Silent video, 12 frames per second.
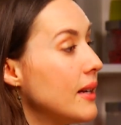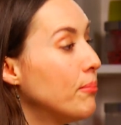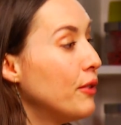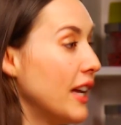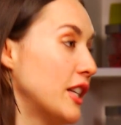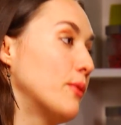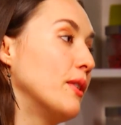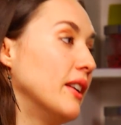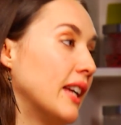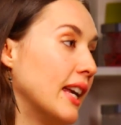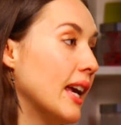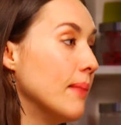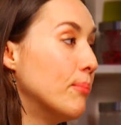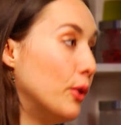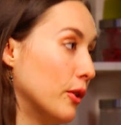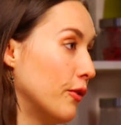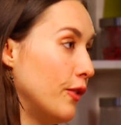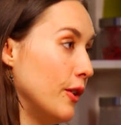a place where you can get
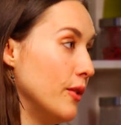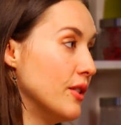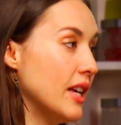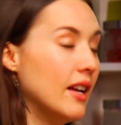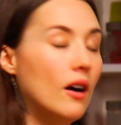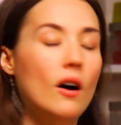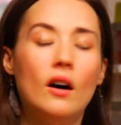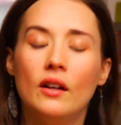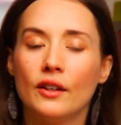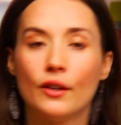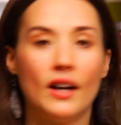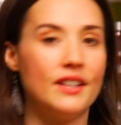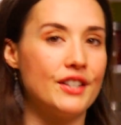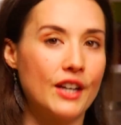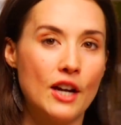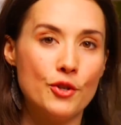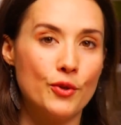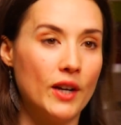bulk foods. And all across the
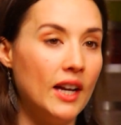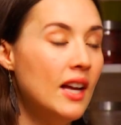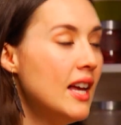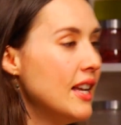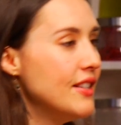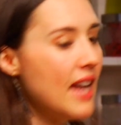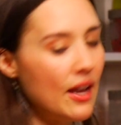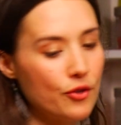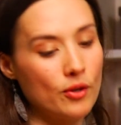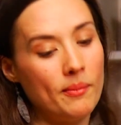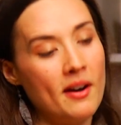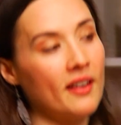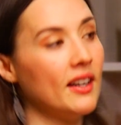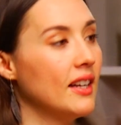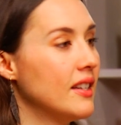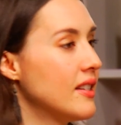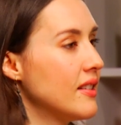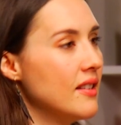country, natural
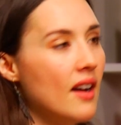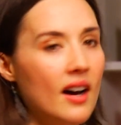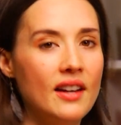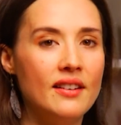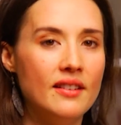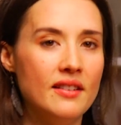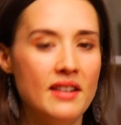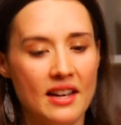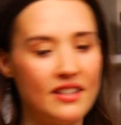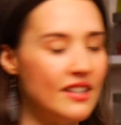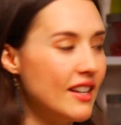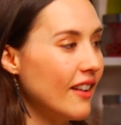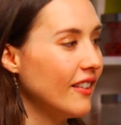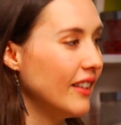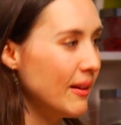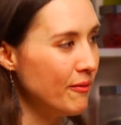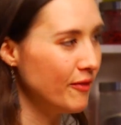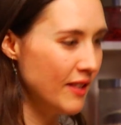markets,
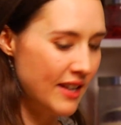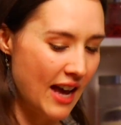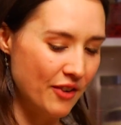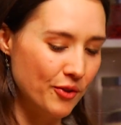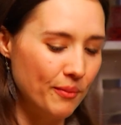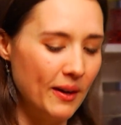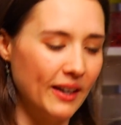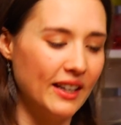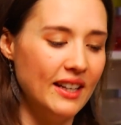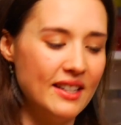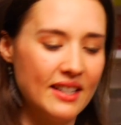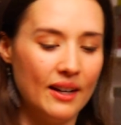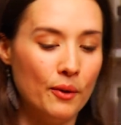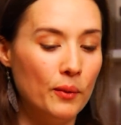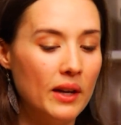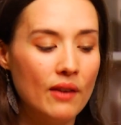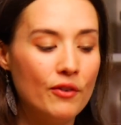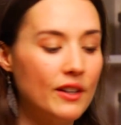non-necessarily natural markets,
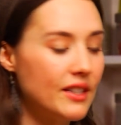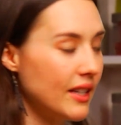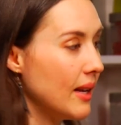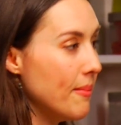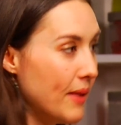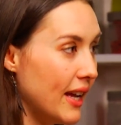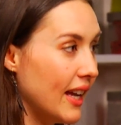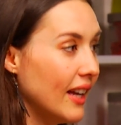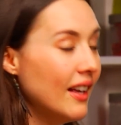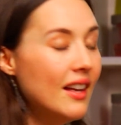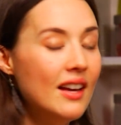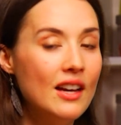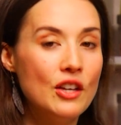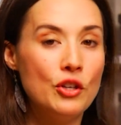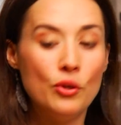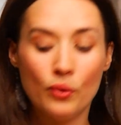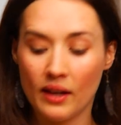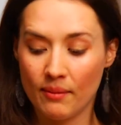whatever it's going to be,
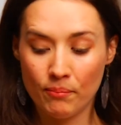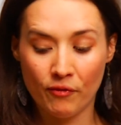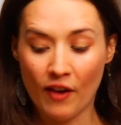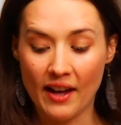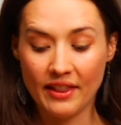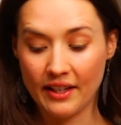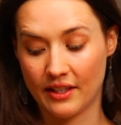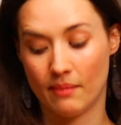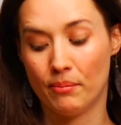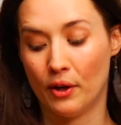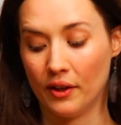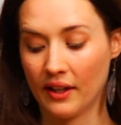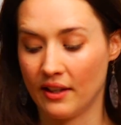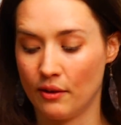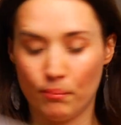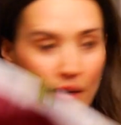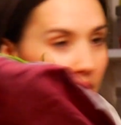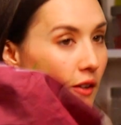you can find things in bulk, and you
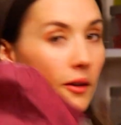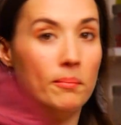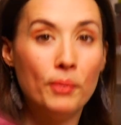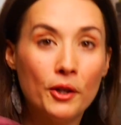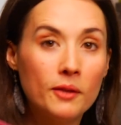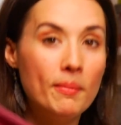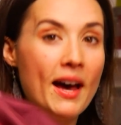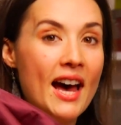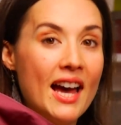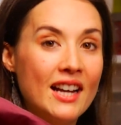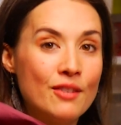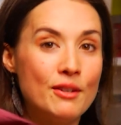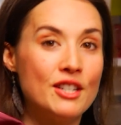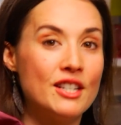bring your own bulk bags, which